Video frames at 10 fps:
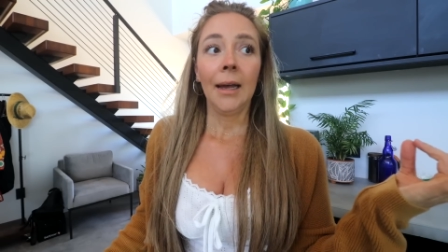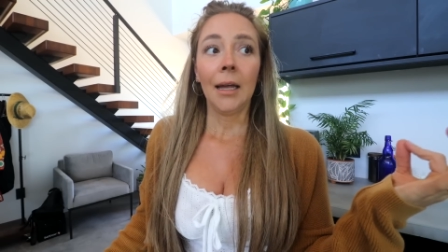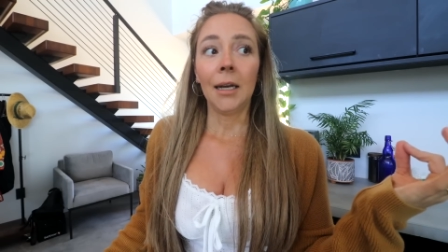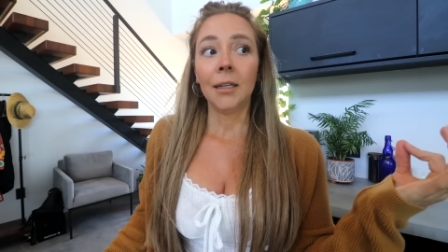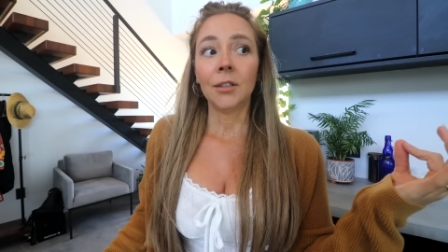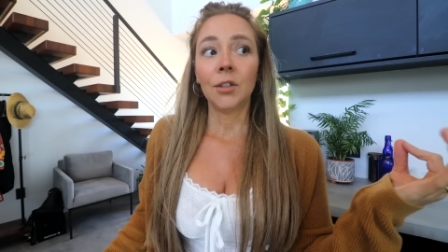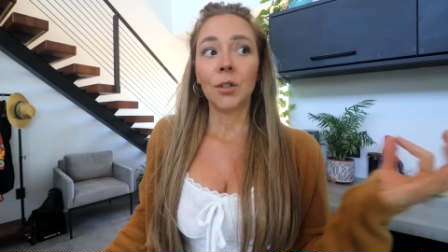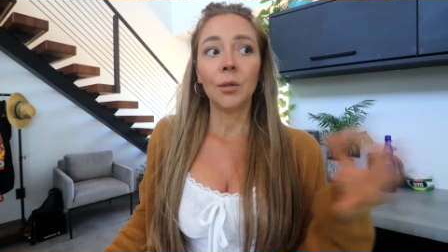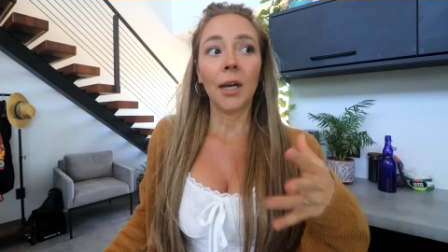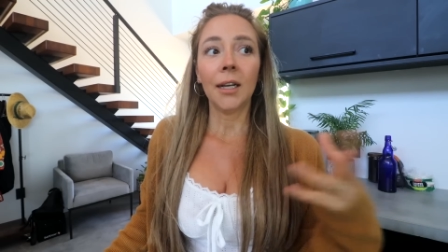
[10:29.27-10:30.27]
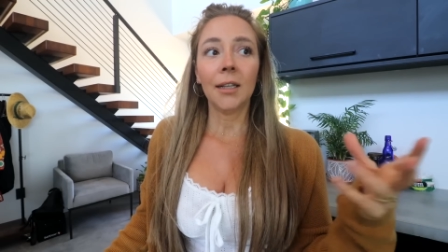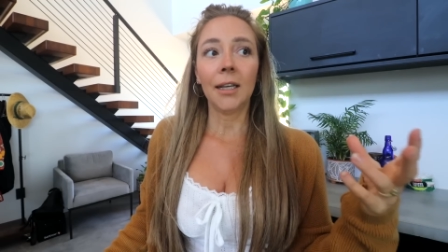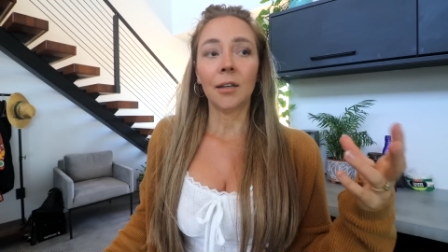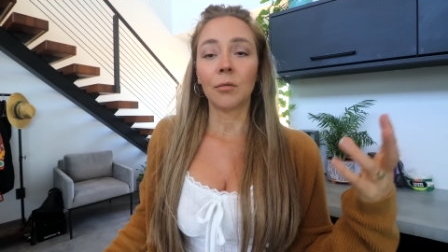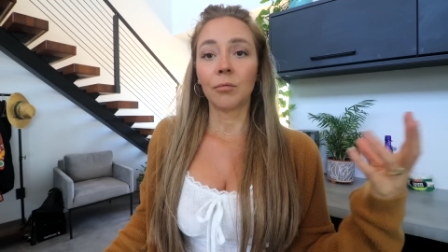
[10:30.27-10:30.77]
and do kind of
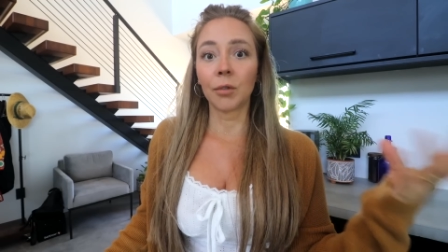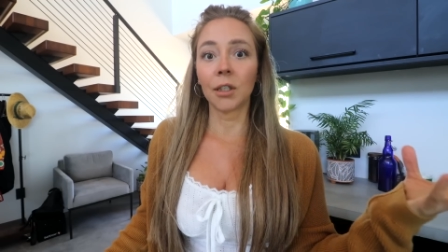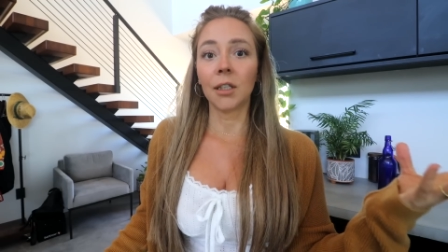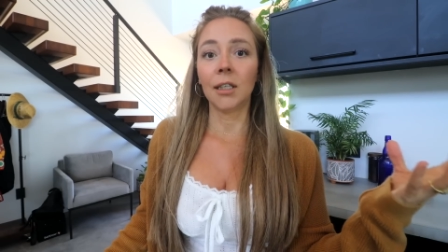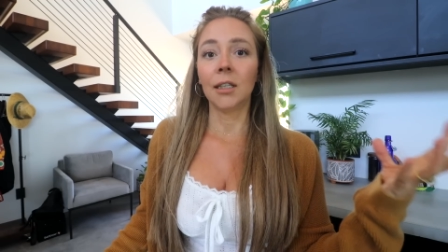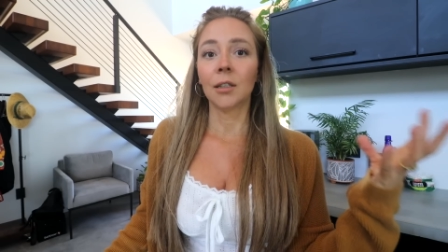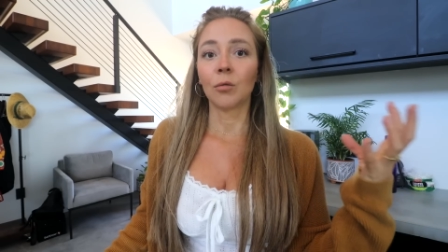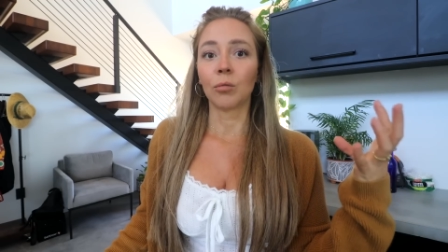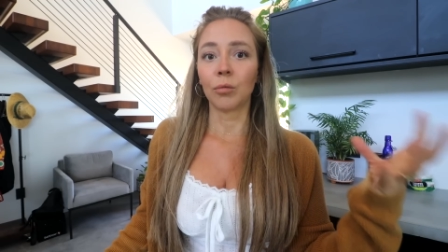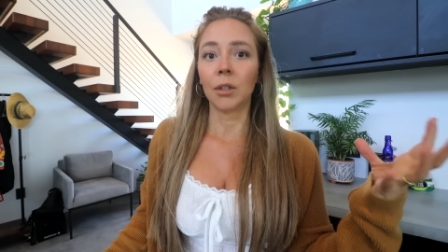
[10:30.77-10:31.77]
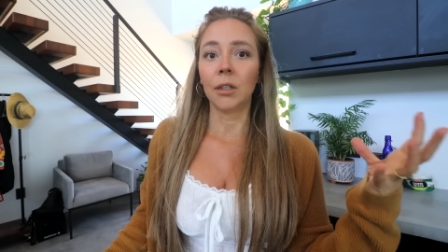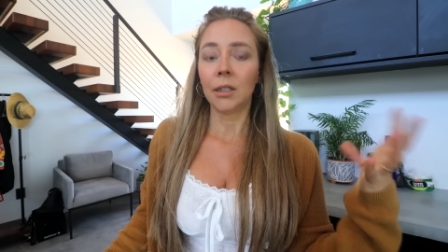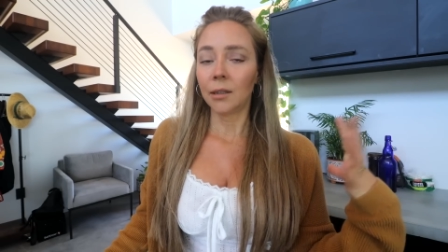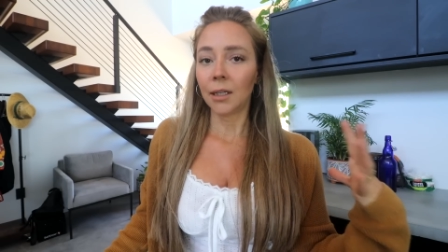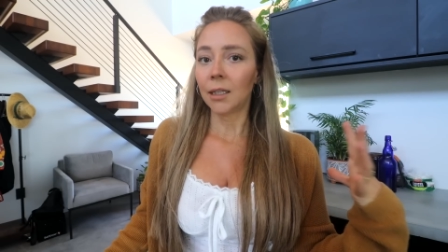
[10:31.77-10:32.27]
like a really,
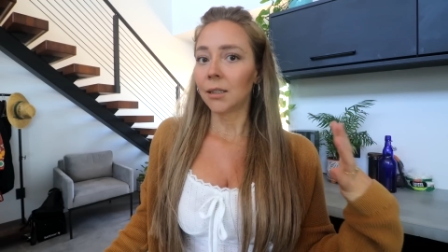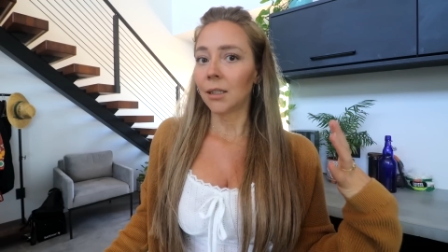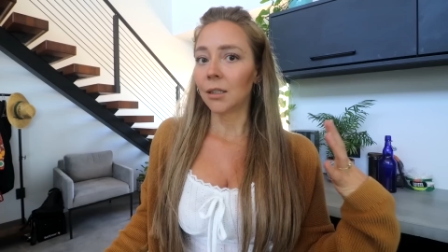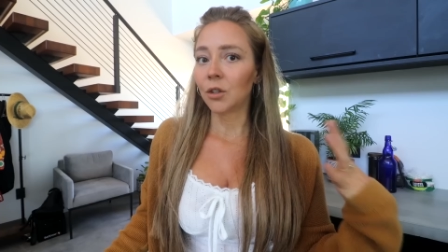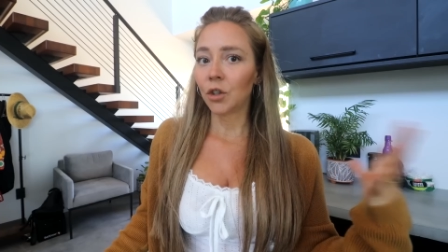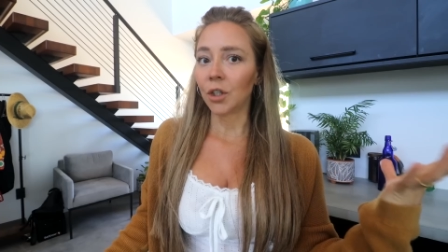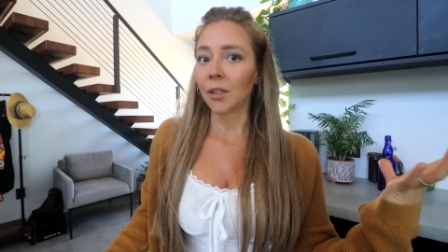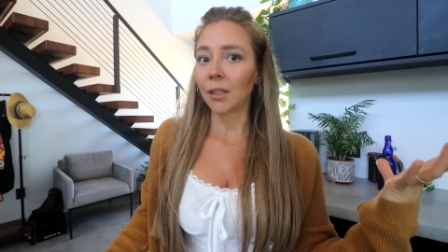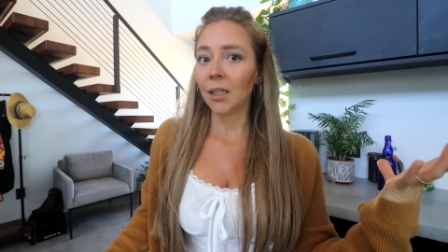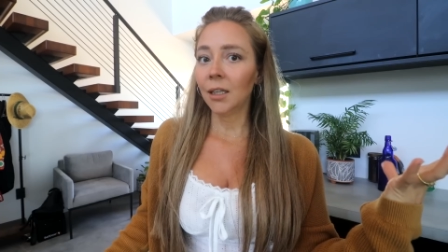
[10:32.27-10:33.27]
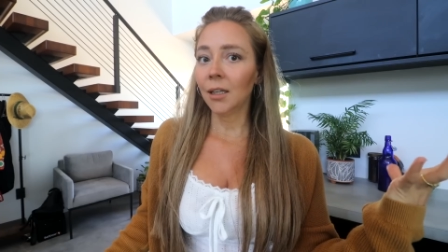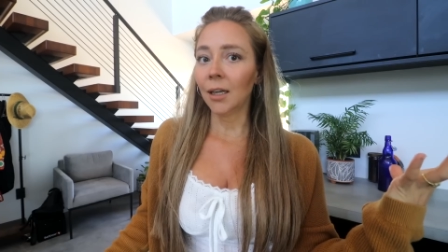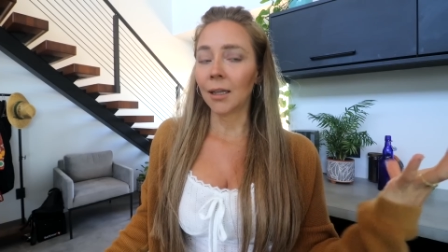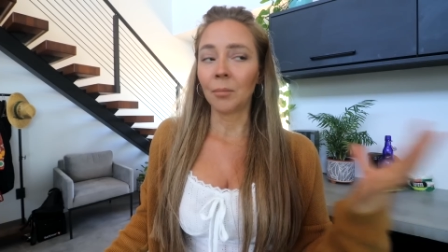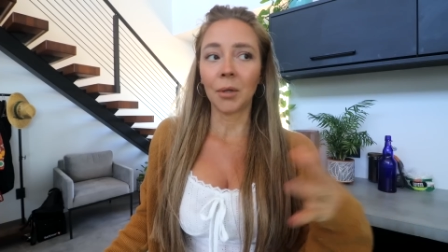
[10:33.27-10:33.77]
really lazy chili
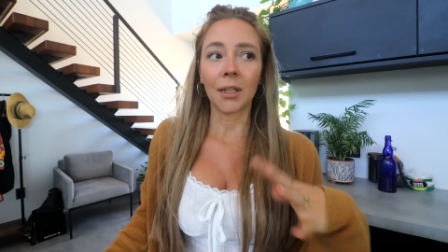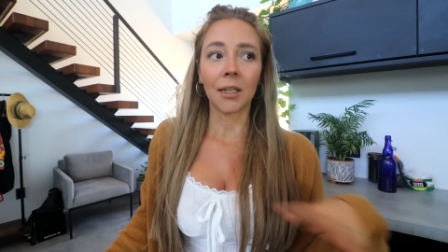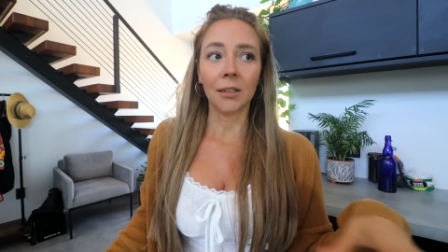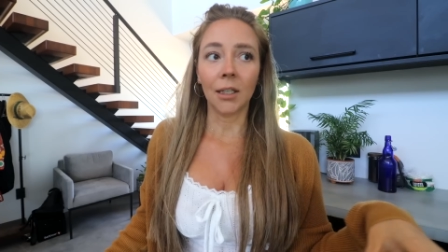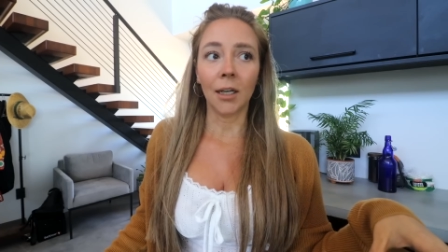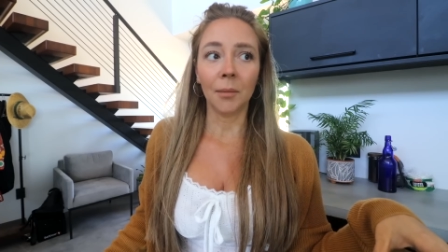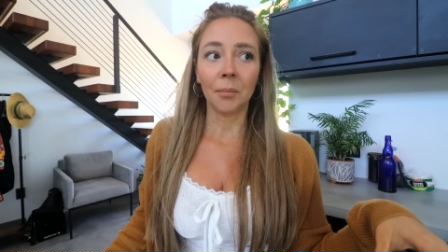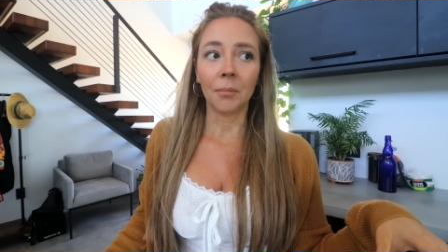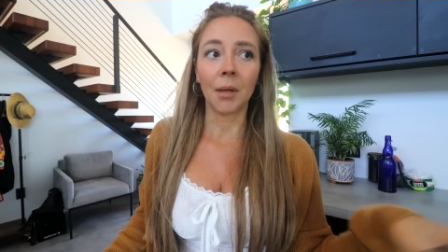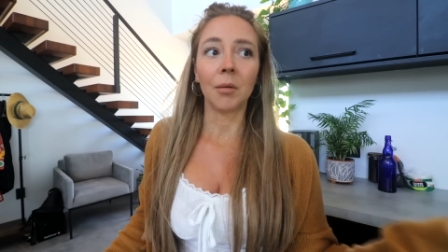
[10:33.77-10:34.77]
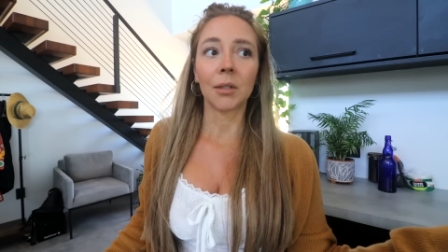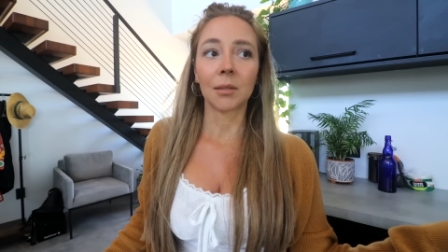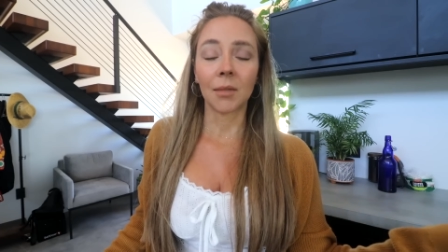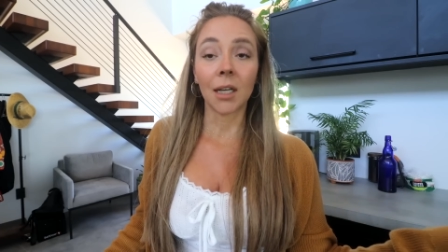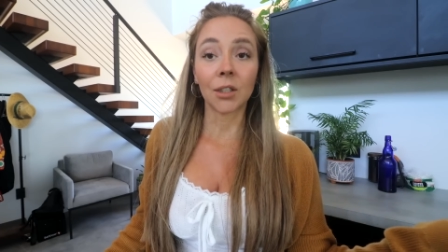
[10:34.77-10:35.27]
and then put that on top, maybe with
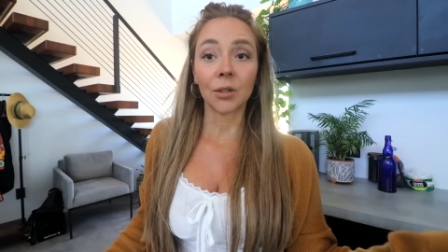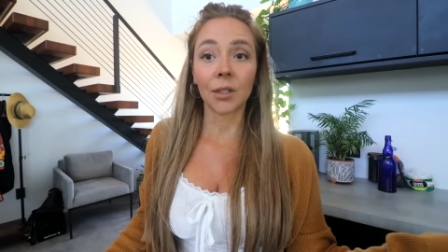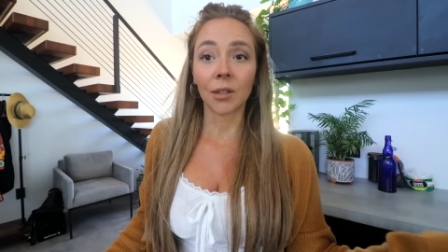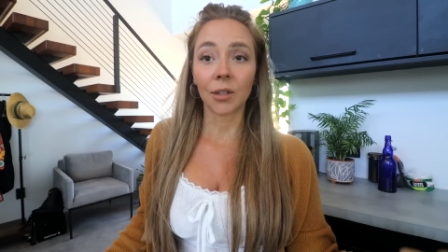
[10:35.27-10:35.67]
some cashew sour